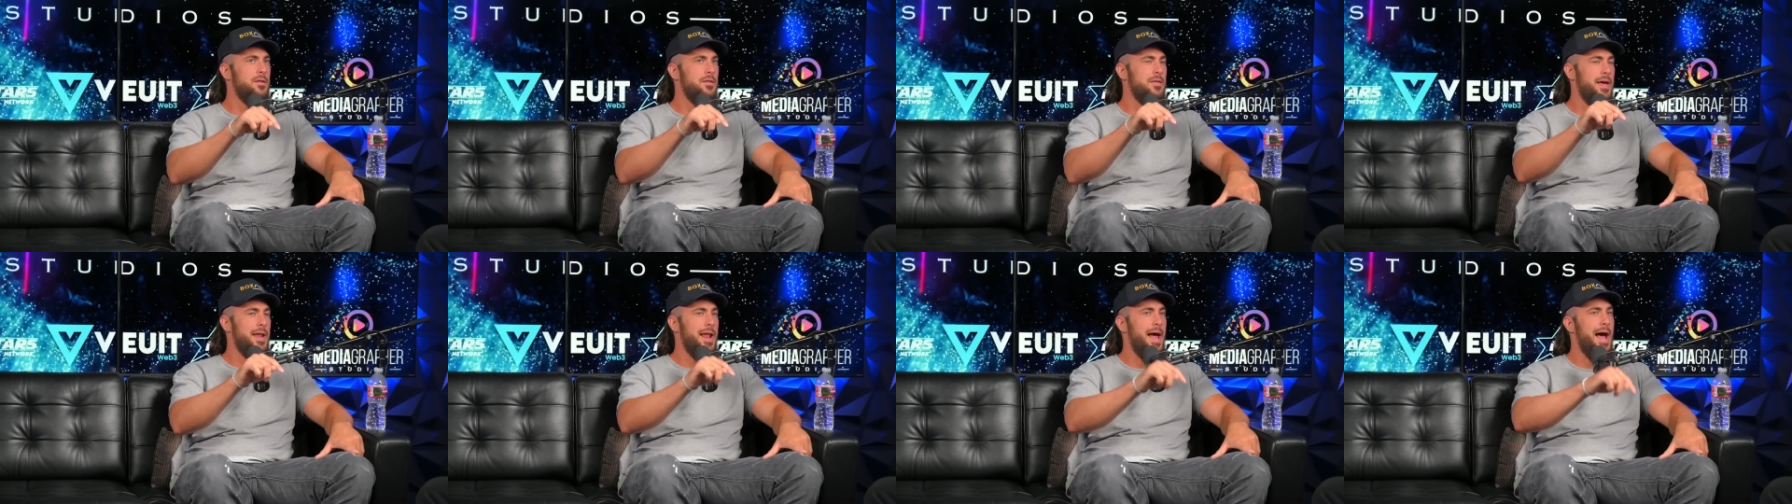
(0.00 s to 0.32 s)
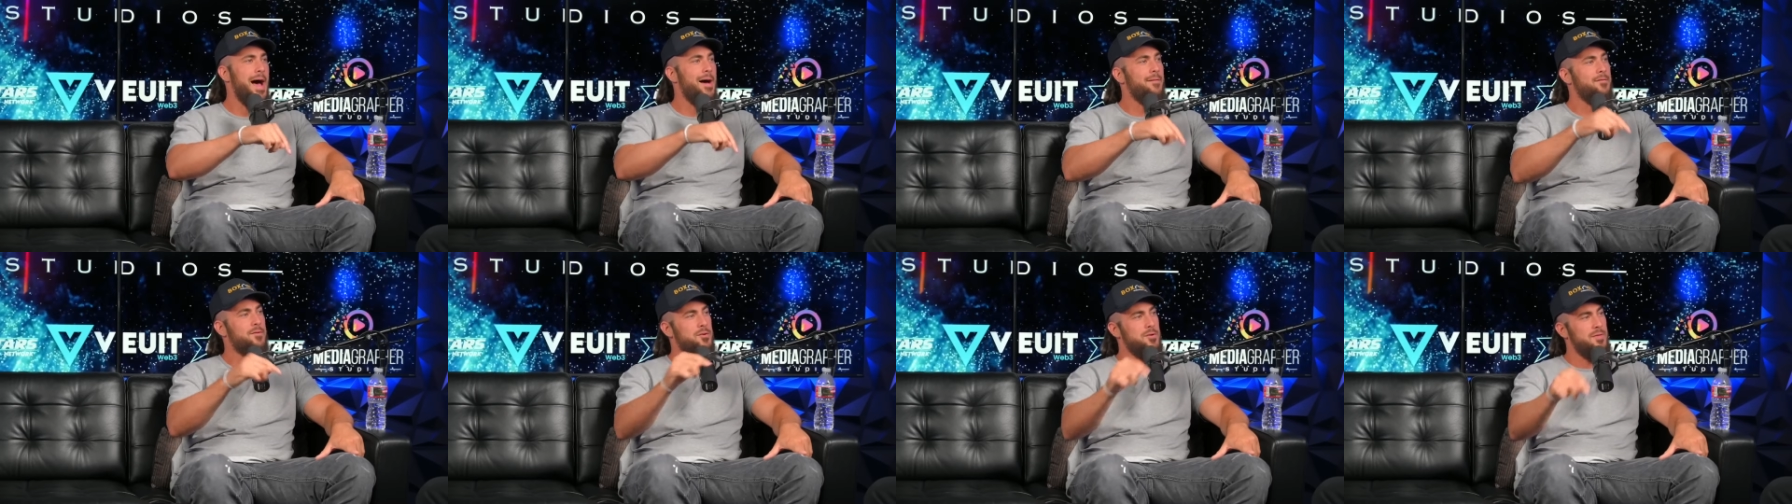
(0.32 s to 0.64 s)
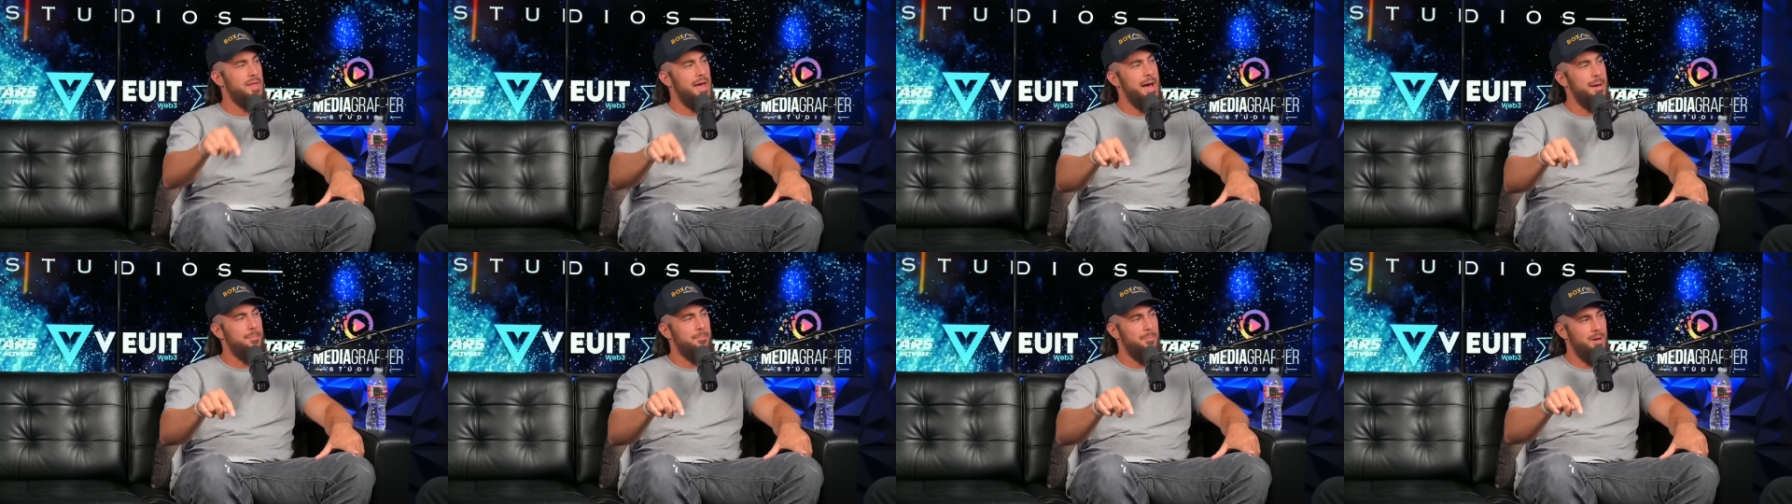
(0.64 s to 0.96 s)
Then after
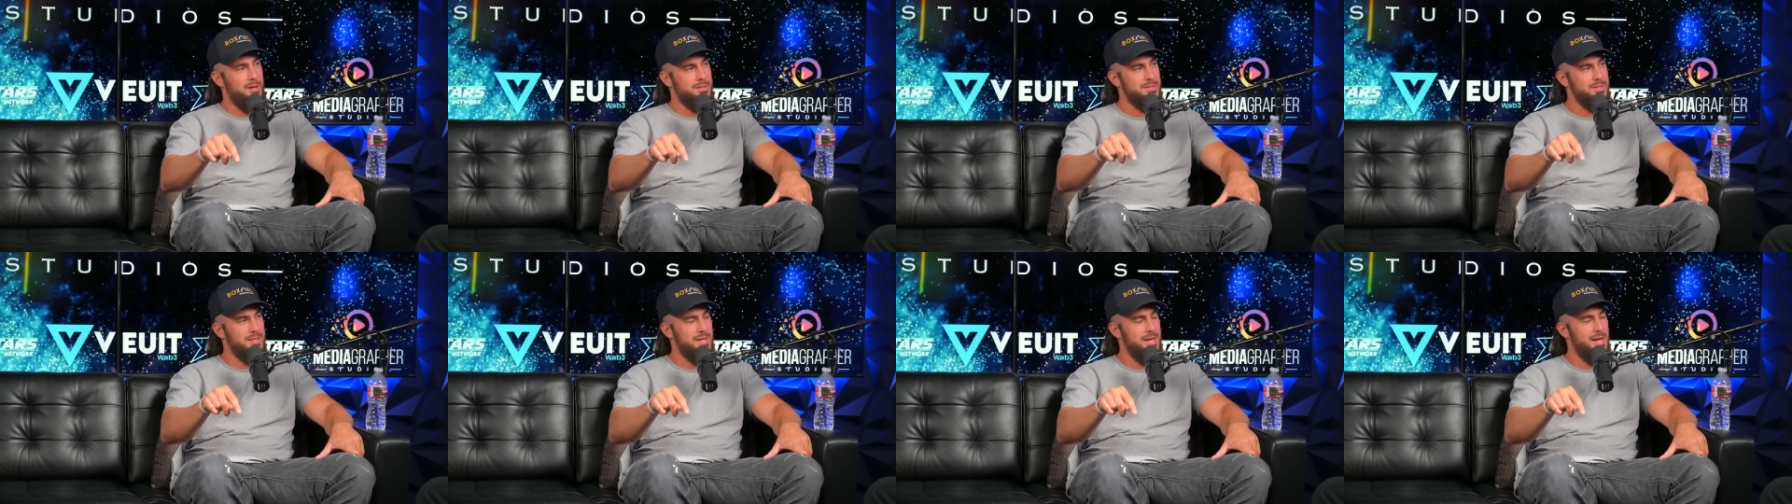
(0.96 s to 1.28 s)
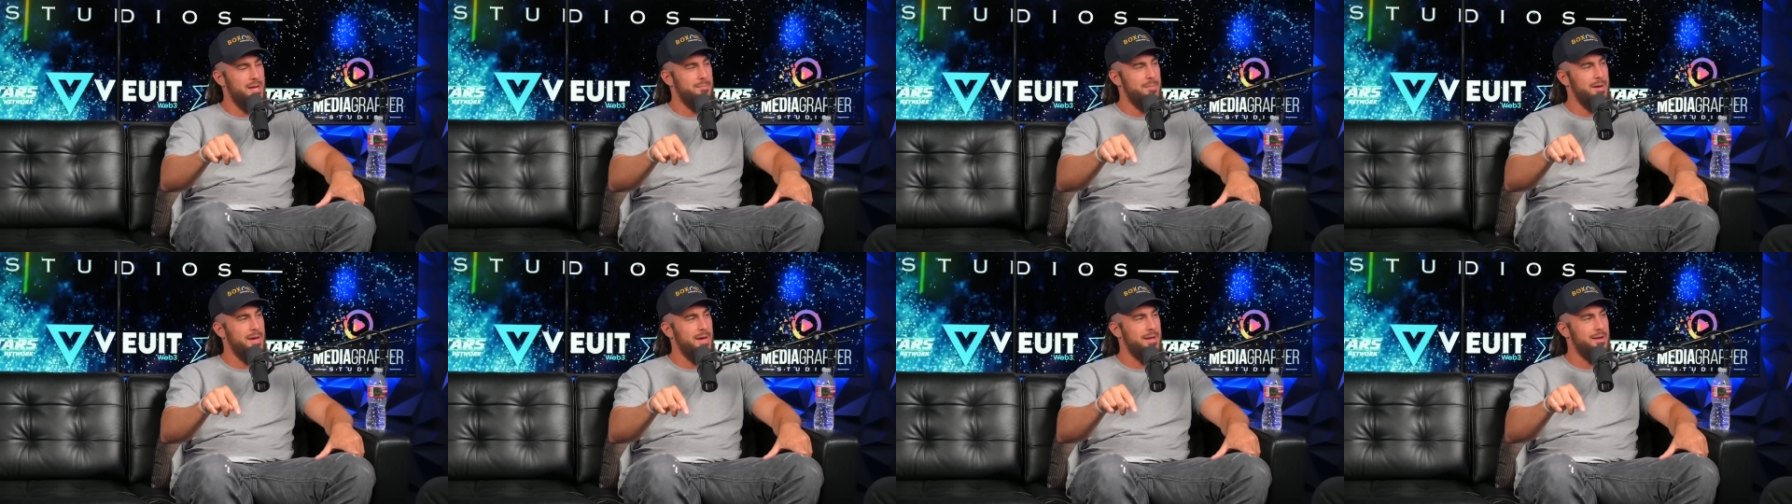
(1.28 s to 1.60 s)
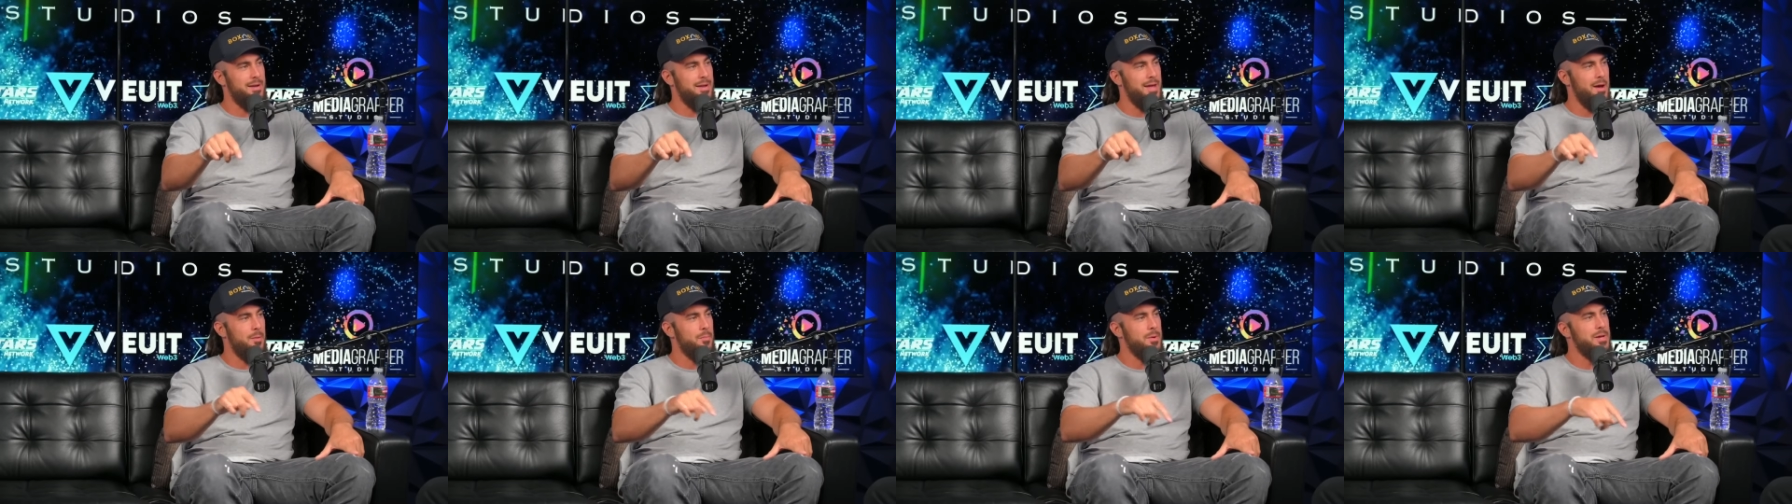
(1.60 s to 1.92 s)
that, Musk came
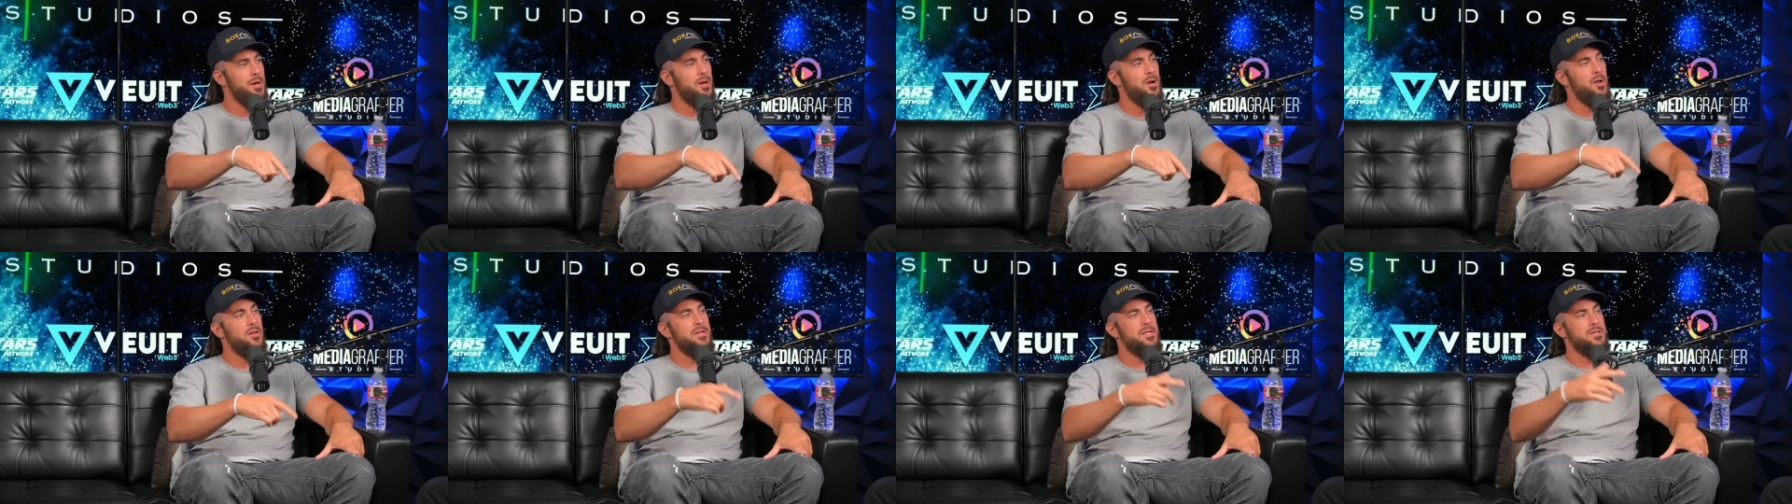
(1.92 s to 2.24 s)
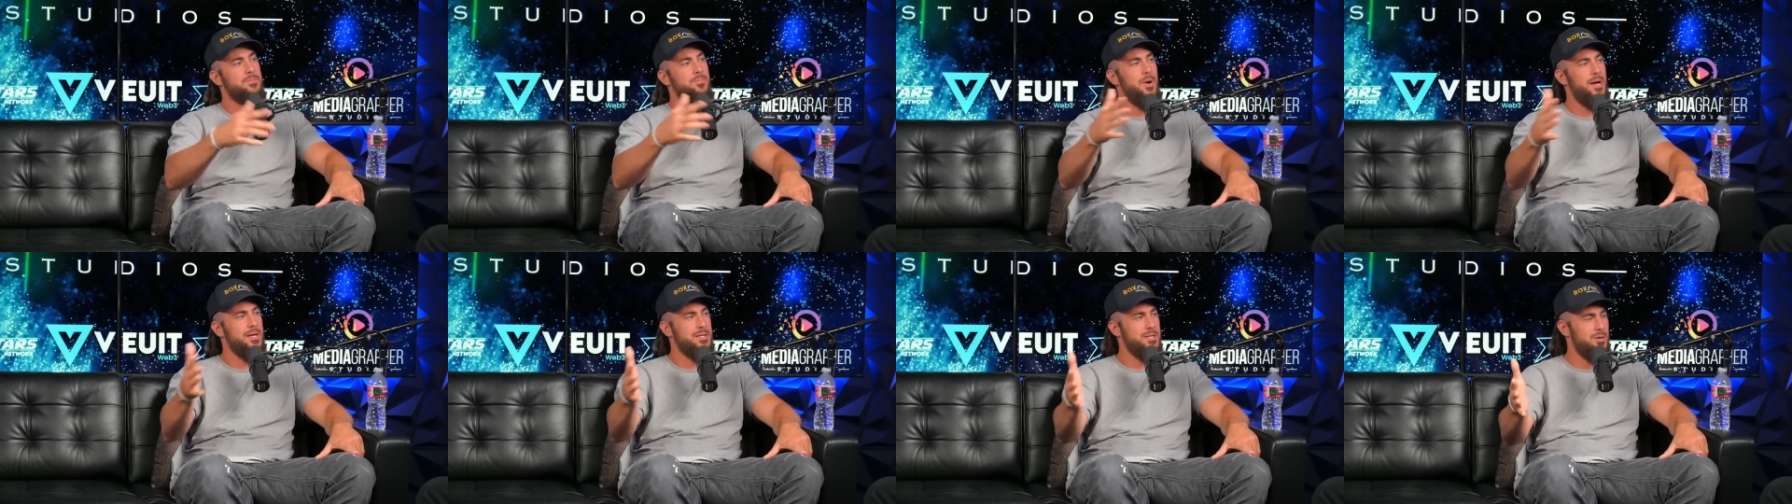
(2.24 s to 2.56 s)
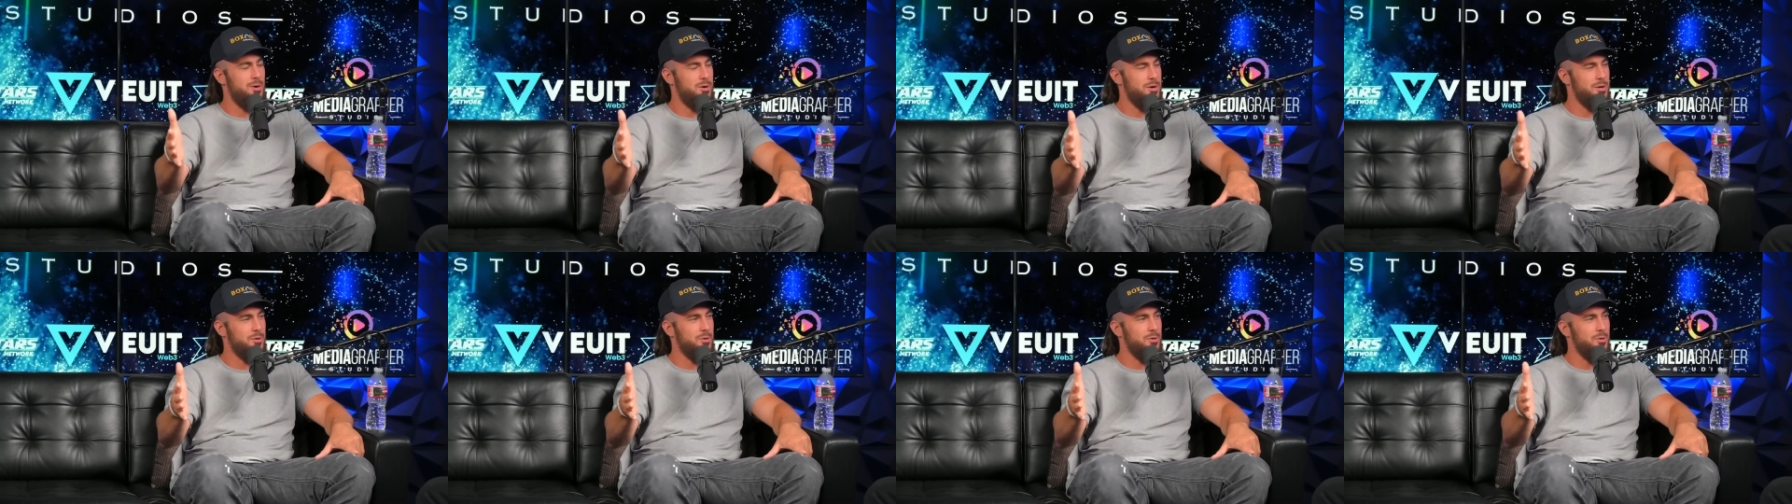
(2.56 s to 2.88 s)
in and we got all these press
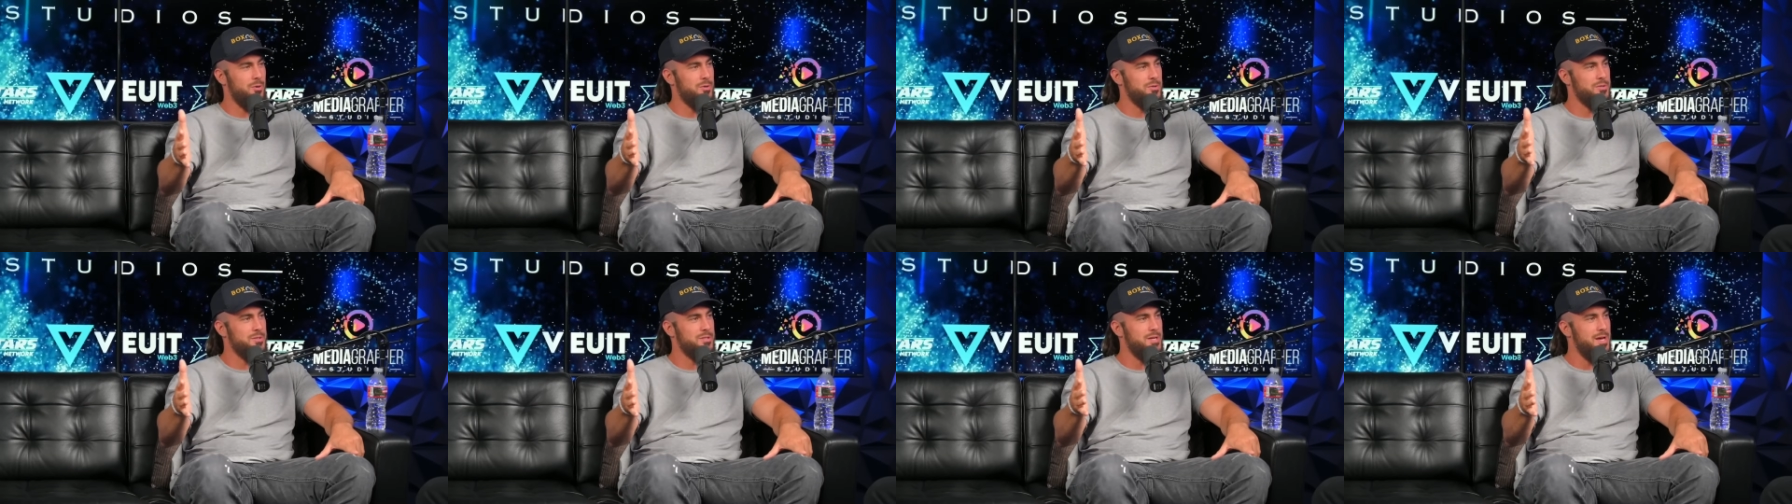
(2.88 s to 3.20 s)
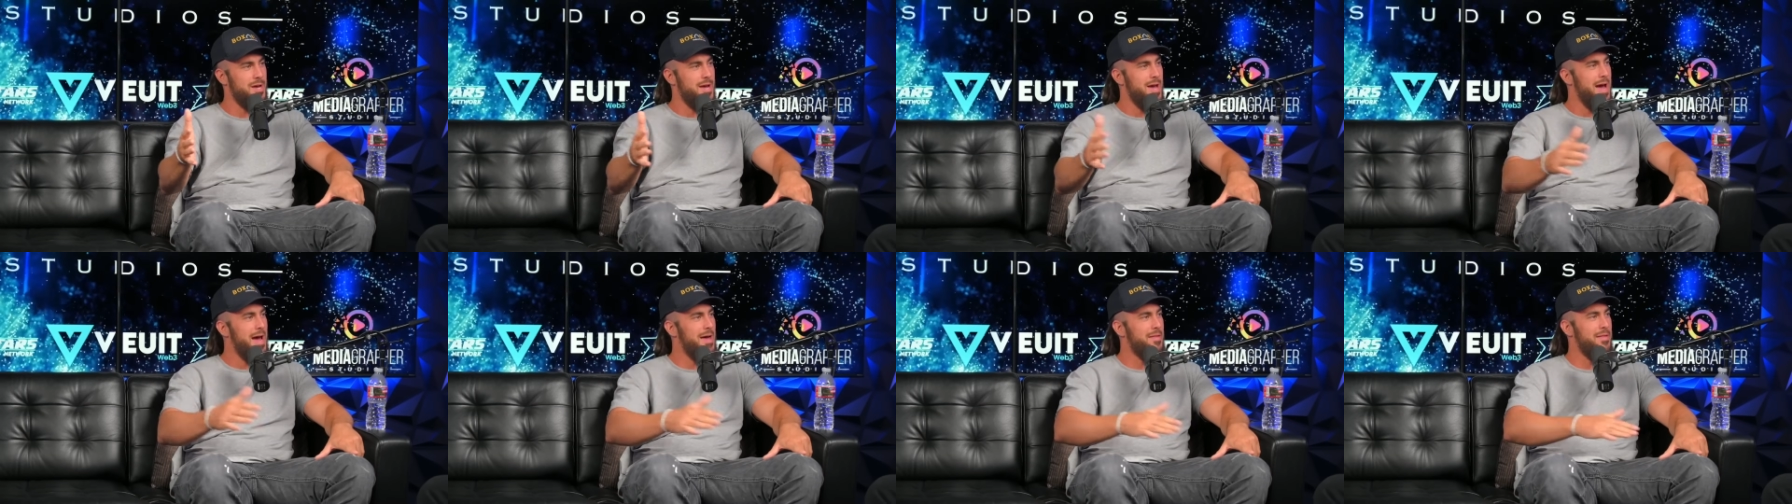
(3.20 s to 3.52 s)
articles, right.